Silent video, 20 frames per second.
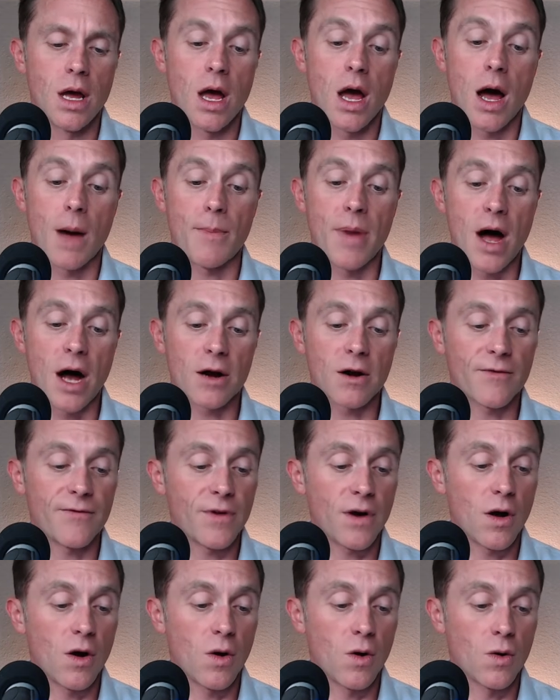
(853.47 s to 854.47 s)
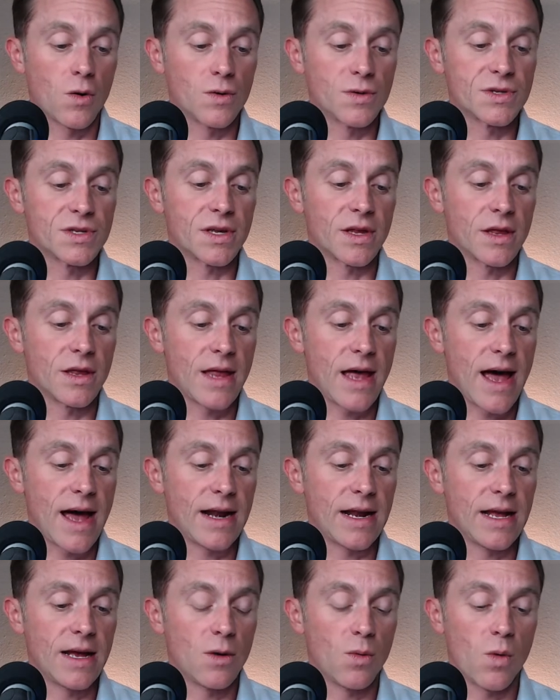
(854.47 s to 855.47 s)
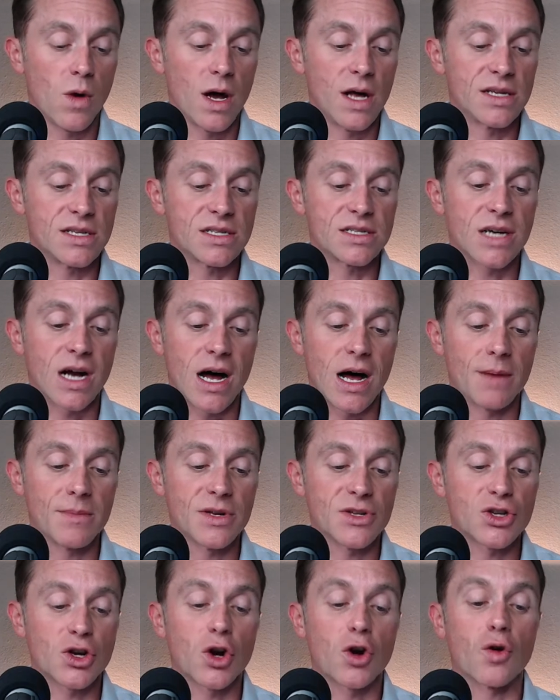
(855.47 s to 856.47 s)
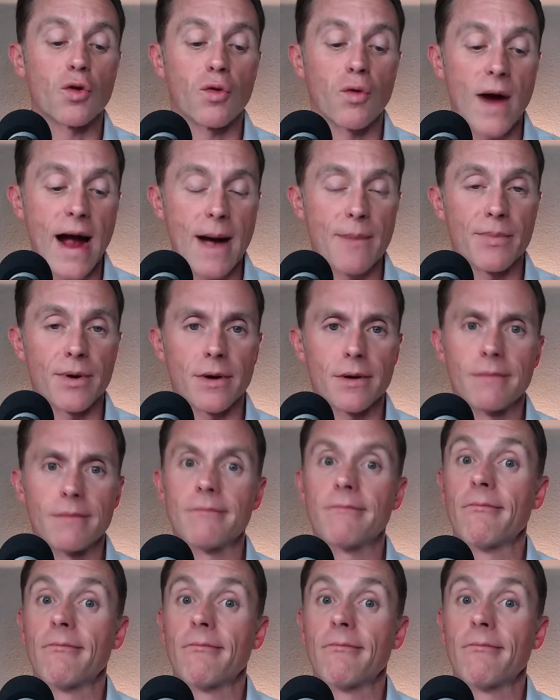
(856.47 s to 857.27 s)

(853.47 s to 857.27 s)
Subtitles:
Apocrypha holds that it was Thomas Crapper.